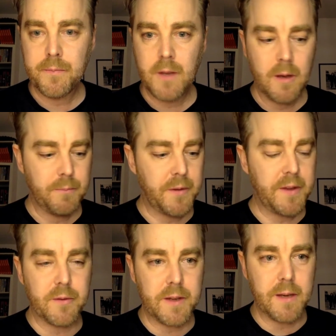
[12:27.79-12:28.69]
But
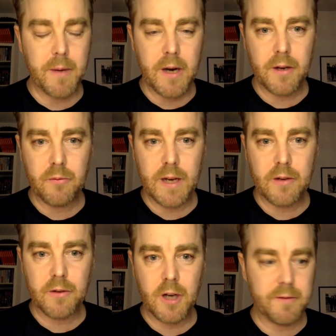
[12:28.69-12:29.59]
the American
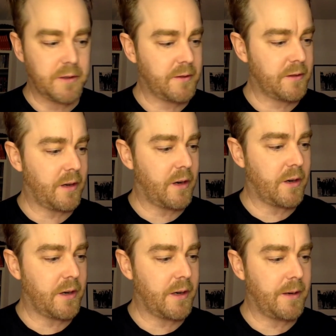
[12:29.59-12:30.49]
record covers
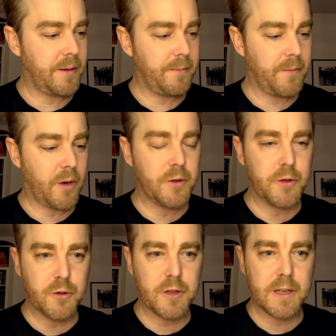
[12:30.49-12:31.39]
are
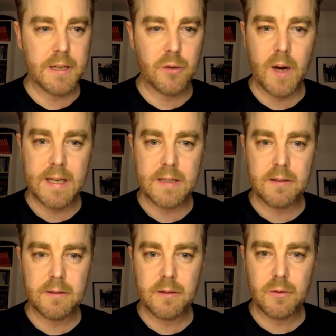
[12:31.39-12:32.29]
usually quite
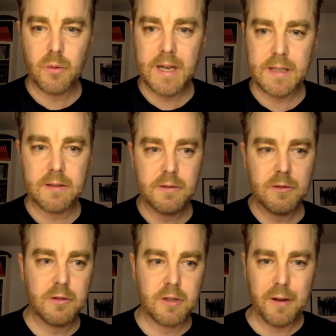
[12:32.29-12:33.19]

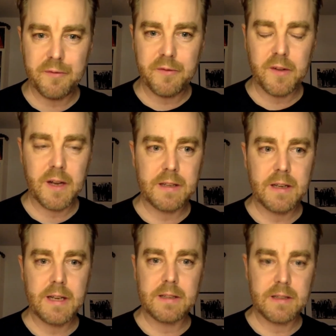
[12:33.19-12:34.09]
tough and